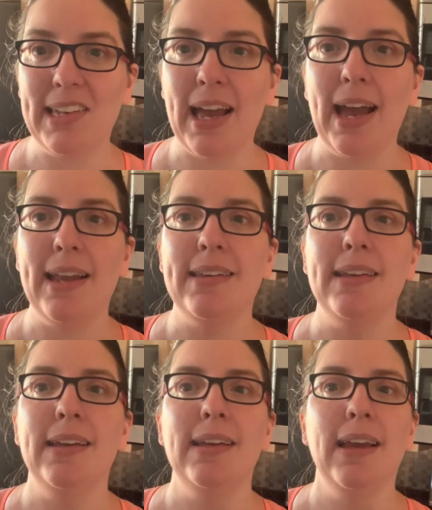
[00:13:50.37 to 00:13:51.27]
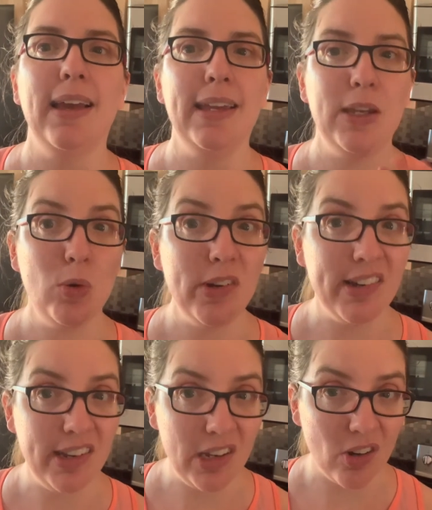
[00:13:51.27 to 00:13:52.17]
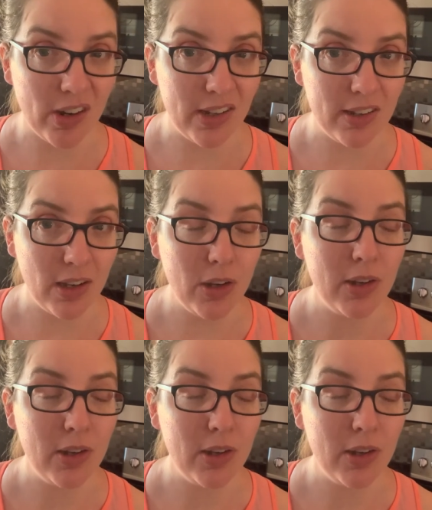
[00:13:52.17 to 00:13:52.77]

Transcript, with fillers: at a huge decrease.